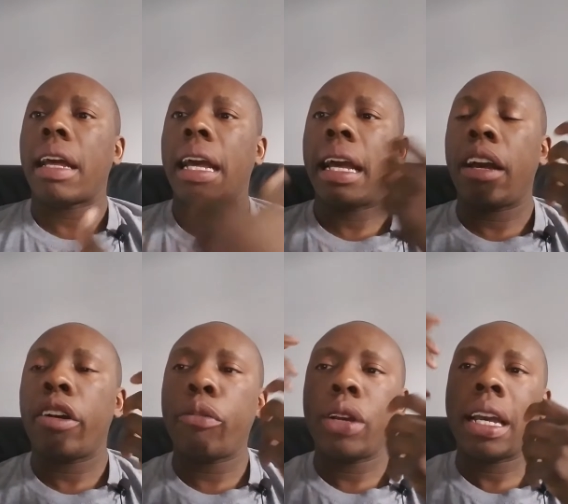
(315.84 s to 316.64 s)

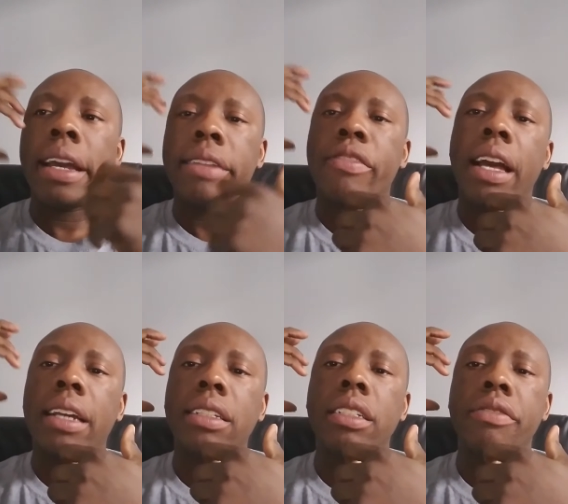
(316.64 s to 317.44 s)
how, what kind of
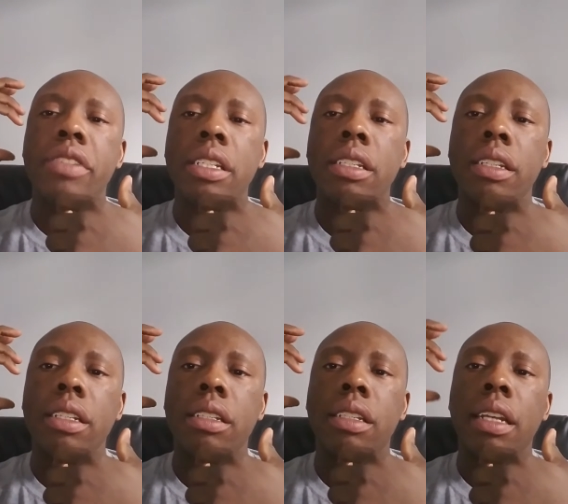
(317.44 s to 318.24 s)
cognitive
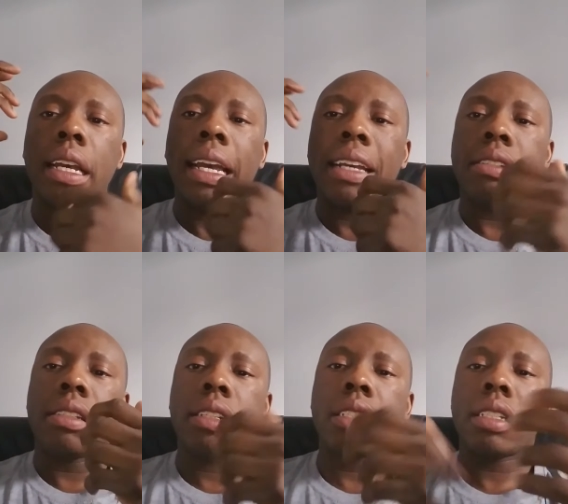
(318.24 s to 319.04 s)
dissonance
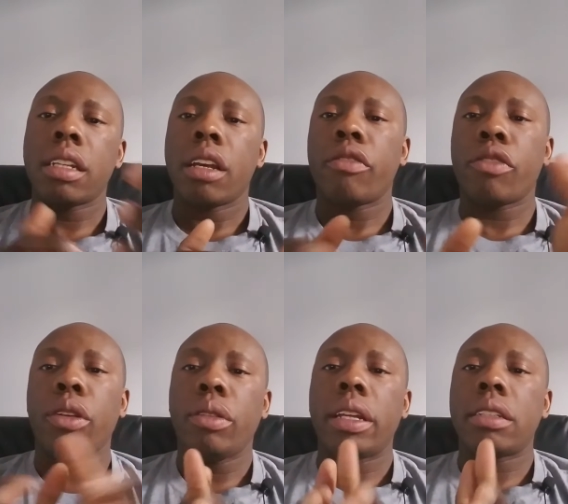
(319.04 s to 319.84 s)
exists for
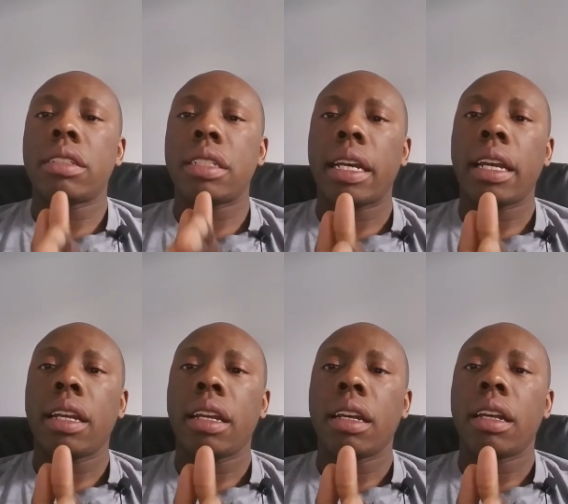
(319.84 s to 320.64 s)
you then to say